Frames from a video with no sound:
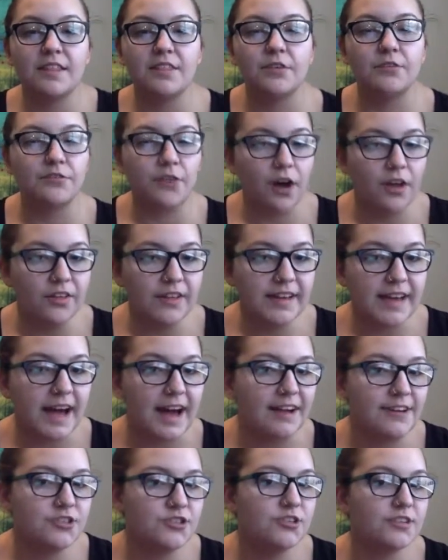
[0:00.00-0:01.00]
The falling
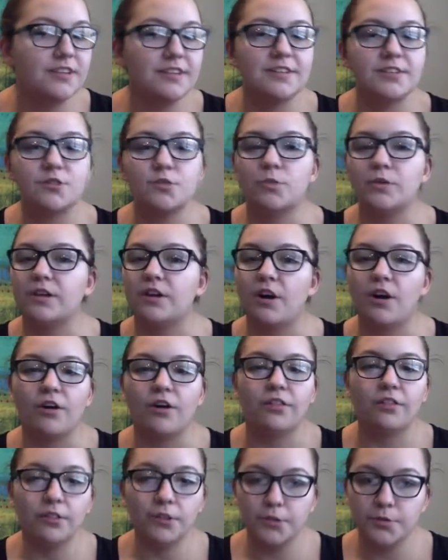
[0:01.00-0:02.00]
action is when
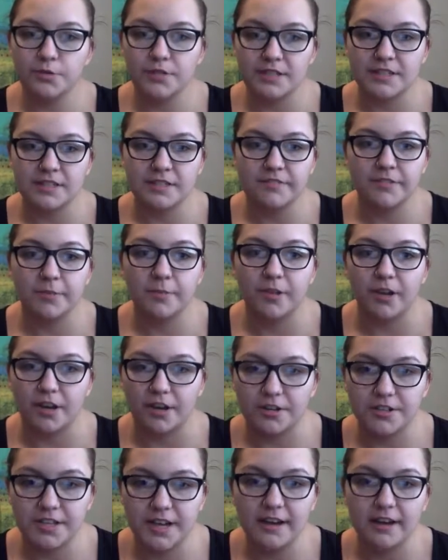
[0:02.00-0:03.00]
all the loose ends of the
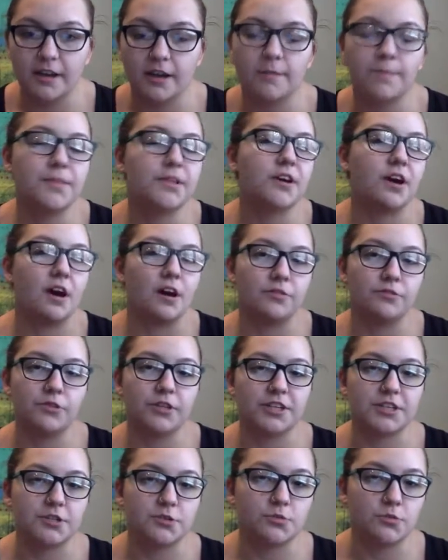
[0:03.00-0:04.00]
plot are tied up, the
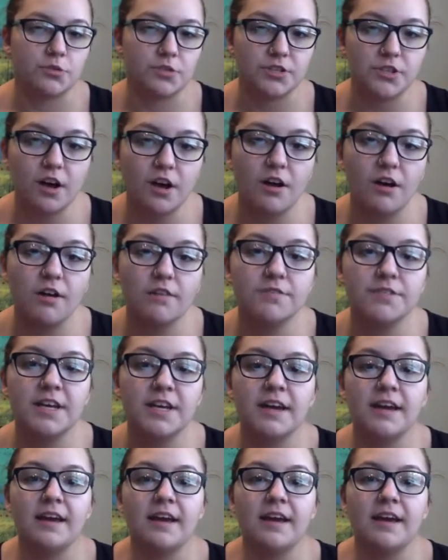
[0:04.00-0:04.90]
conflict is resolved,